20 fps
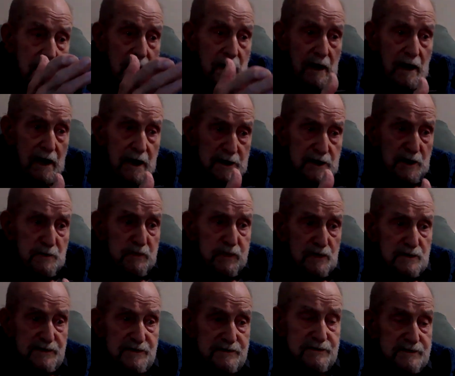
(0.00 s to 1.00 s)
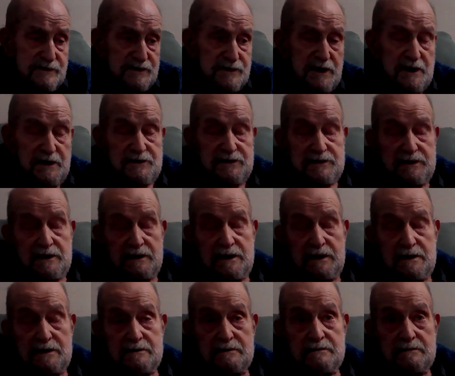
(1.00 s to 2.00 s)
And you put 60
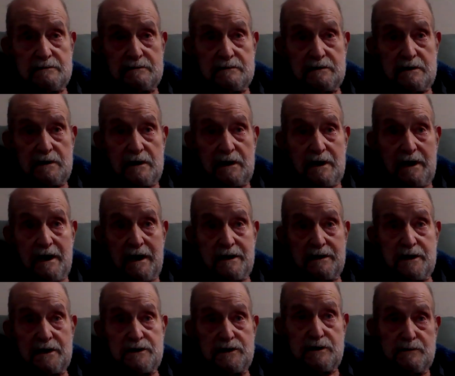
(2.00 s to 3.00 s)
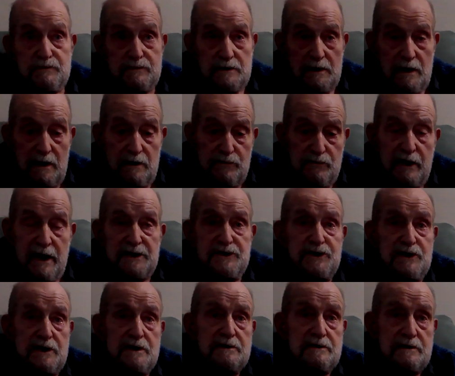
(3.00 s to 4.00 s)
in, and then you've got a
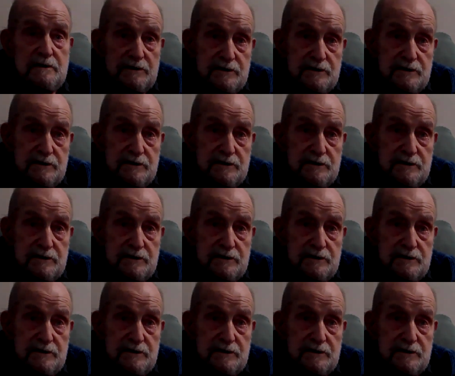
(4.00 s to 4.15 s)
ratchet as